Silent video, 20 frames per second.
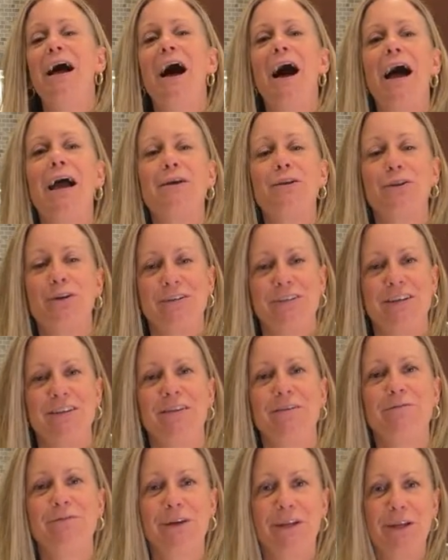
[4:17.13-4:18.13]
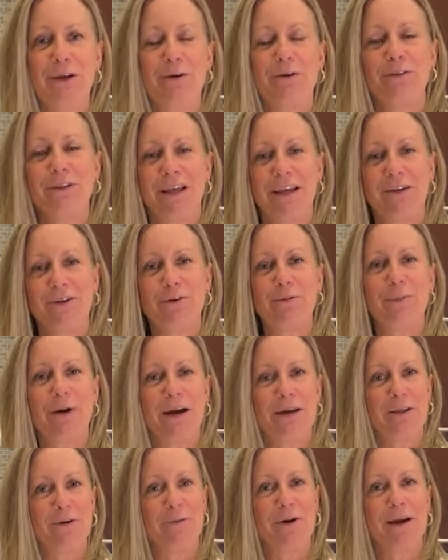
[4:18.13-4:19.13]
I looked at the video later,
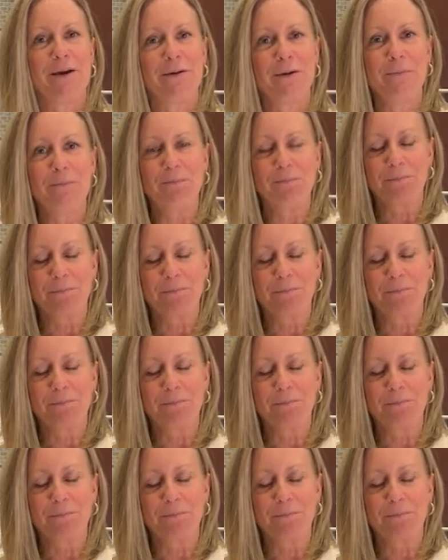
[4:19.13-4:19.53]
by the way,